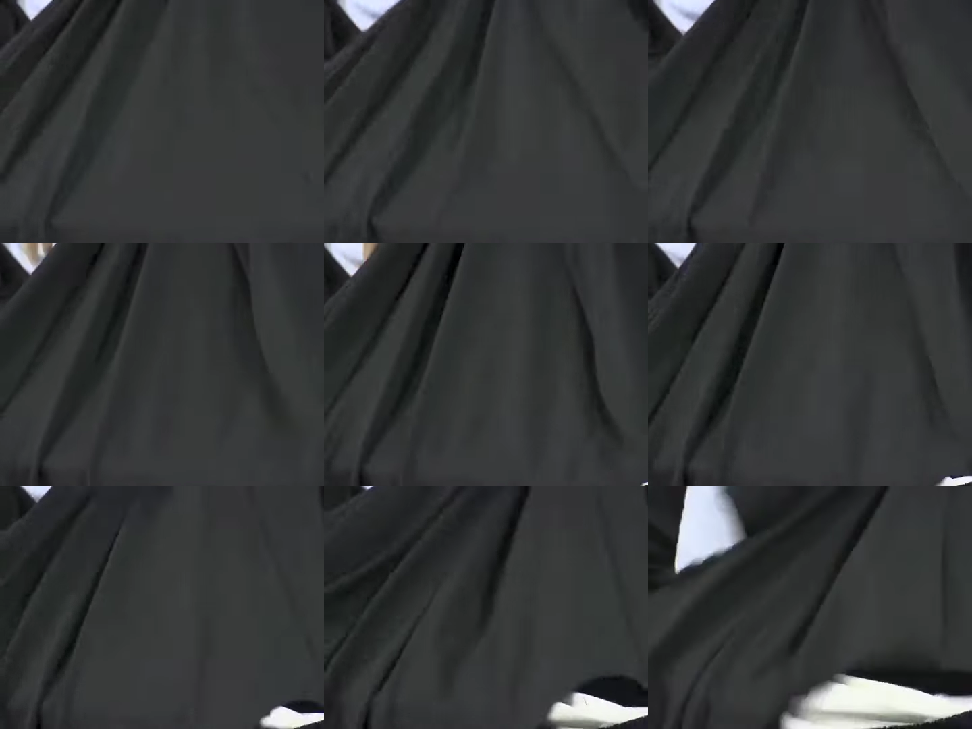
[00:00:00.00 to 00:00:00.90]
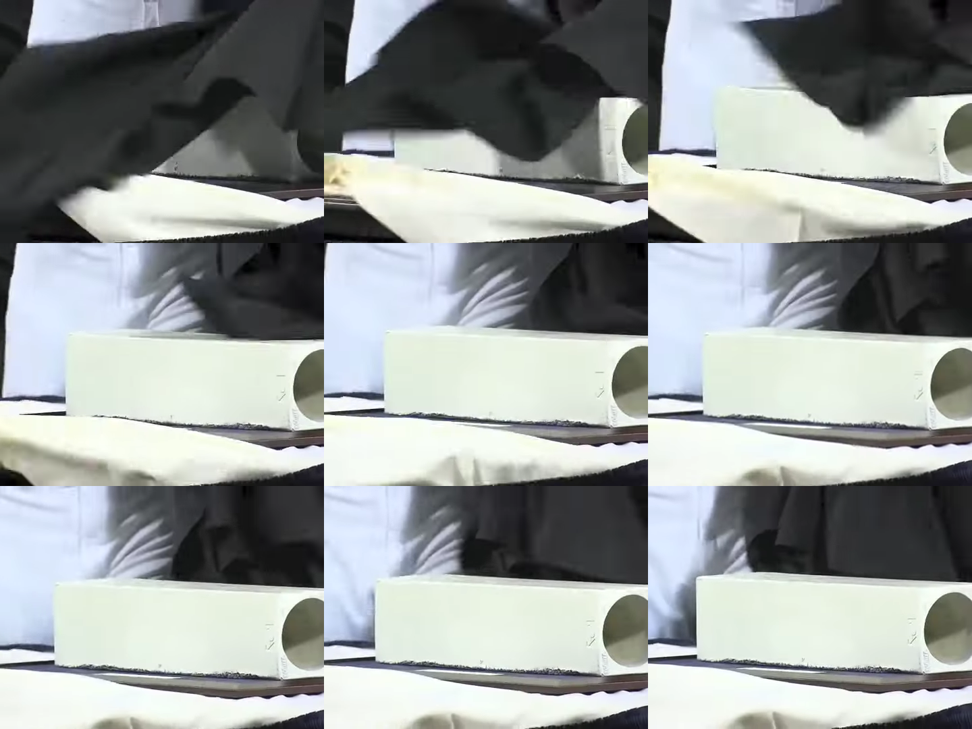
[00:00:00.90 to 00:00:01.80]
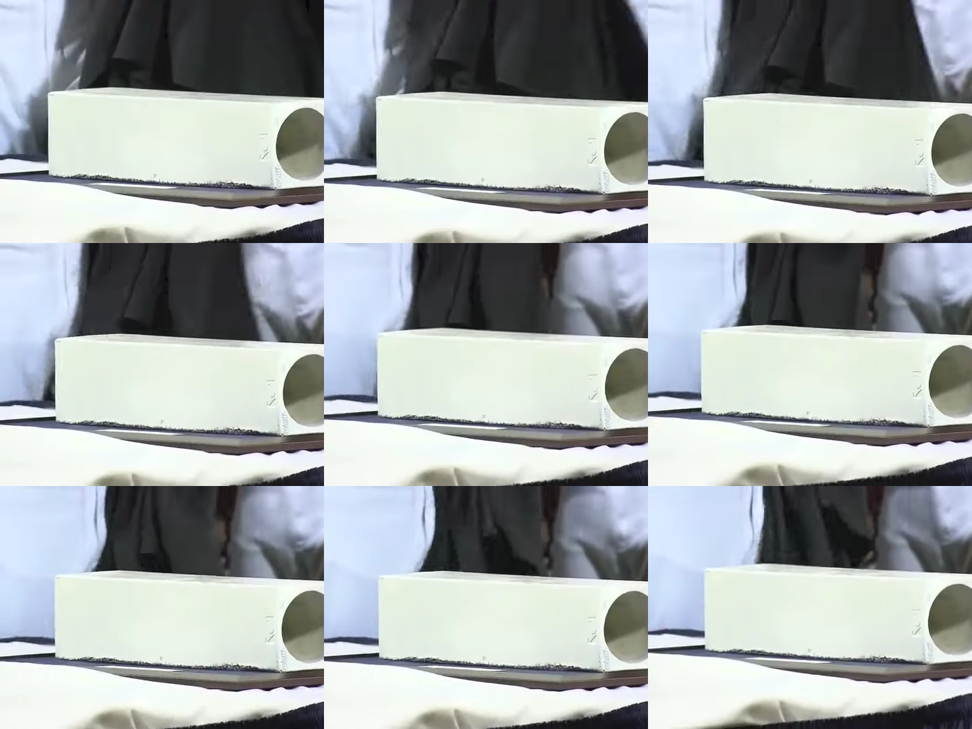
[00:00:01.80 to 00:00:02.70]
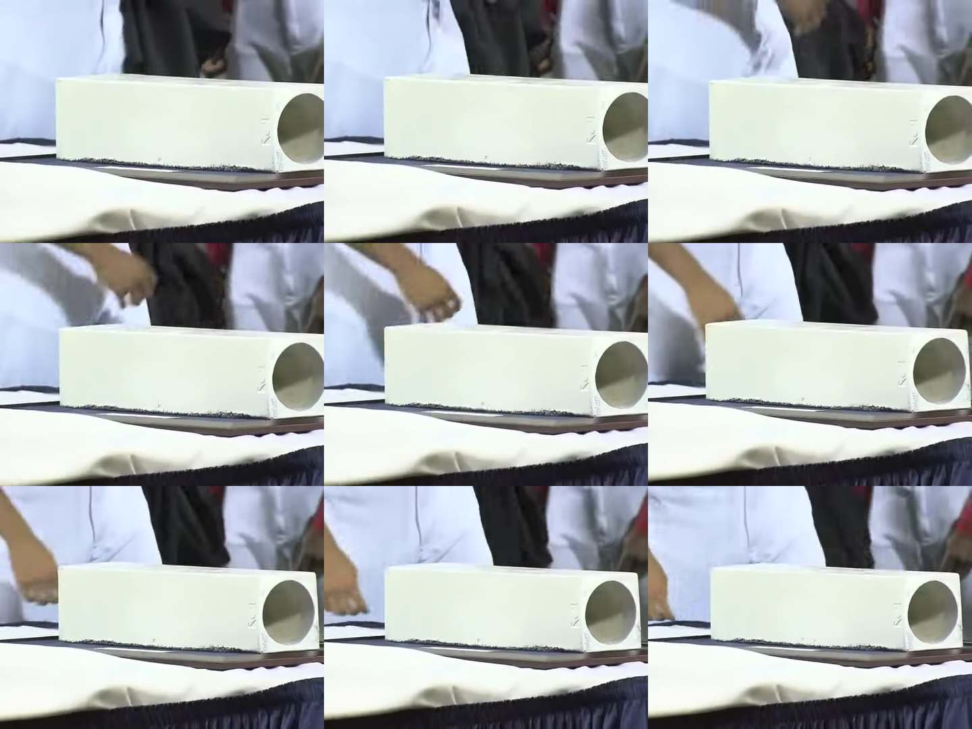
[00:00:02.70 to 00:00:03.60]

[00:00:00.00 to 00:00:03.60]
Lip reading: Nobody's mouth can be seen.